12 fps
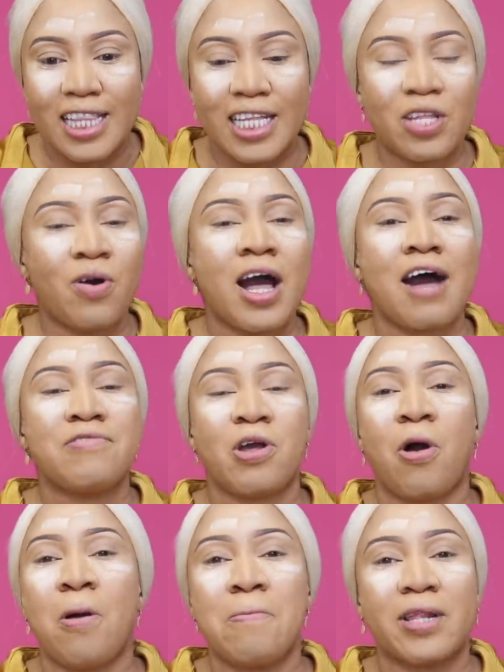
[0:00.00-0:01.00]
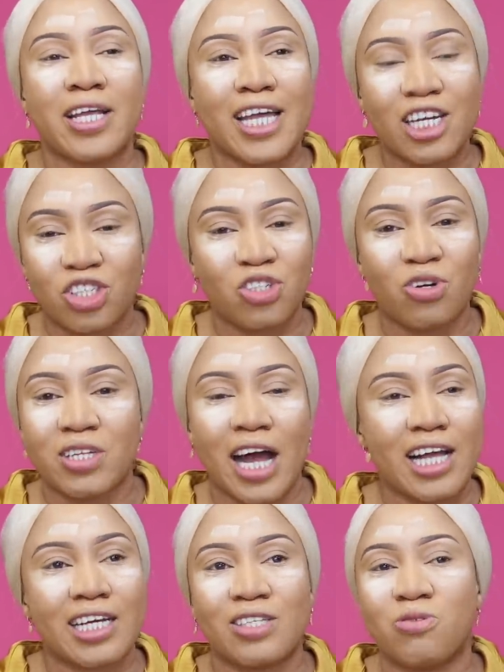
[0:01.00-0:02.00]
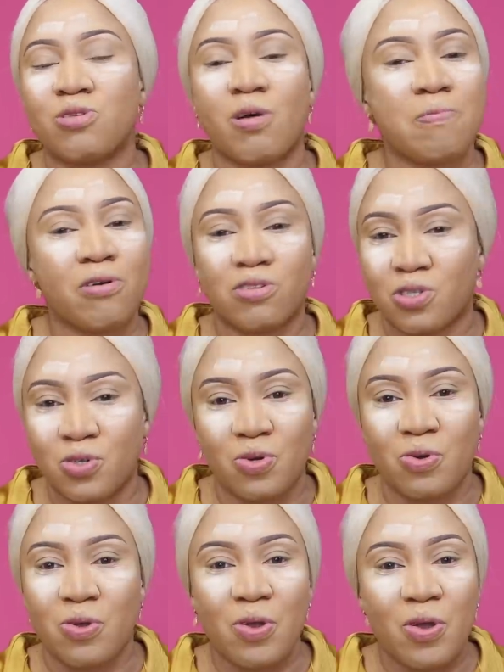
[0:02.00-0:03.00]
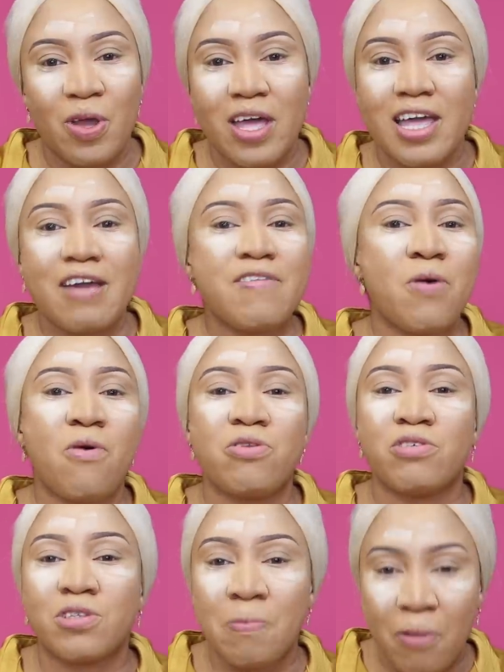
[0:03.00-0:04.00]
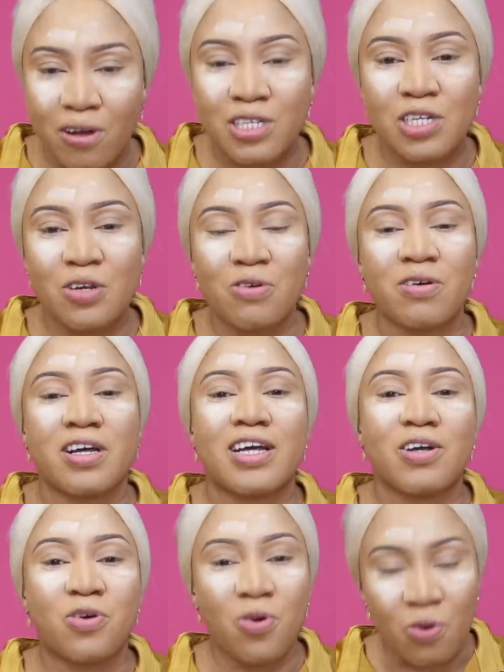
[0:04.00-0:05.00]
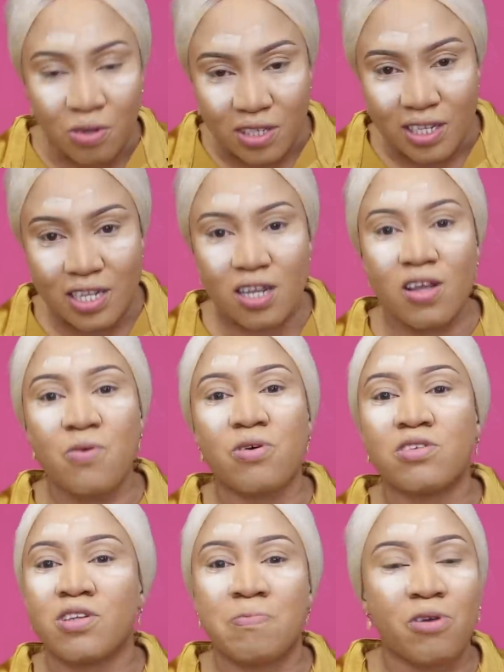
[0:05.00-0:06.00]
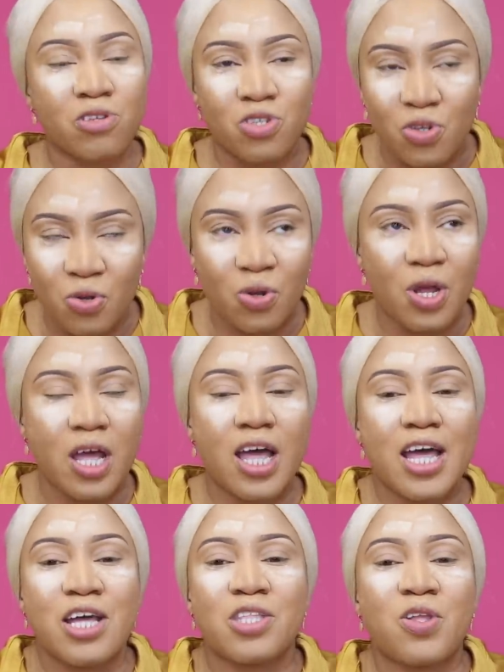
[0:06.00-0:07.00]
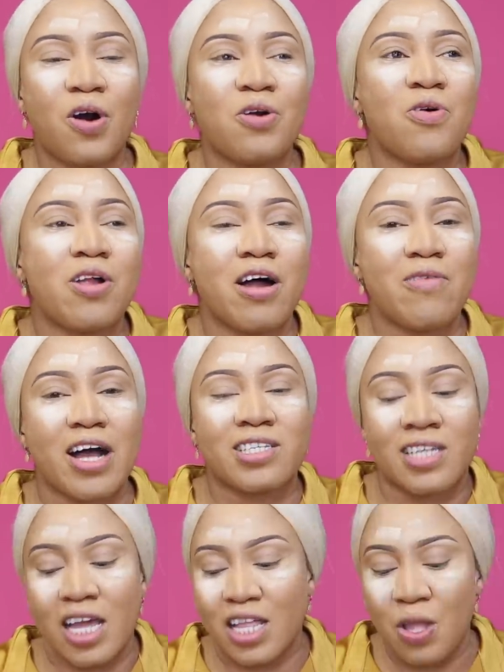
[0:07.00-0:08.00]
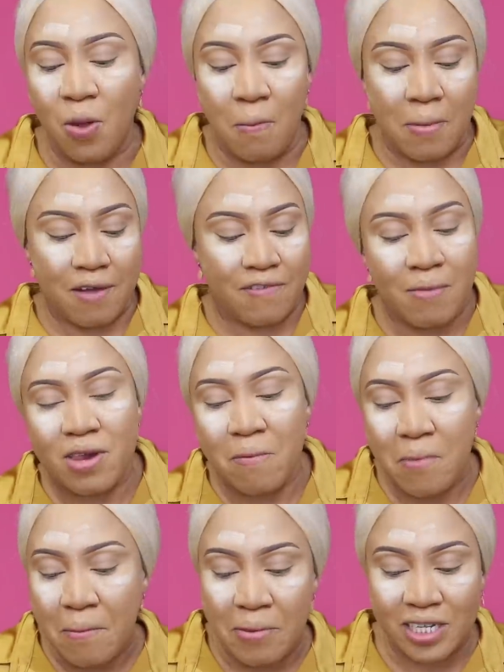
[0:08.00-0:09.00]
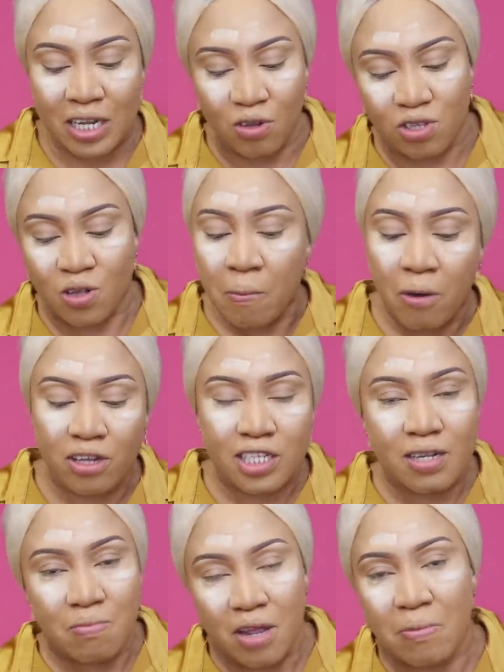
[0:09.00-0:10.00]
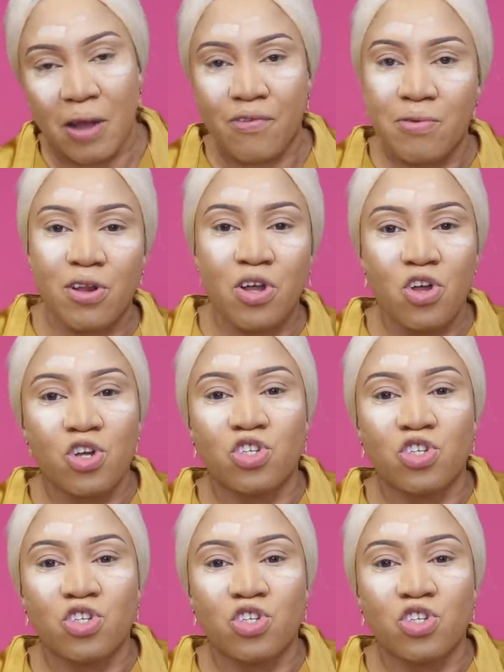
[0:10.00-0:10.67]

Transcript: They don't have the obligation that to support you. If they want to support you, good. If they don't want to support you, don't go around saying my family members are not supporting me, my family.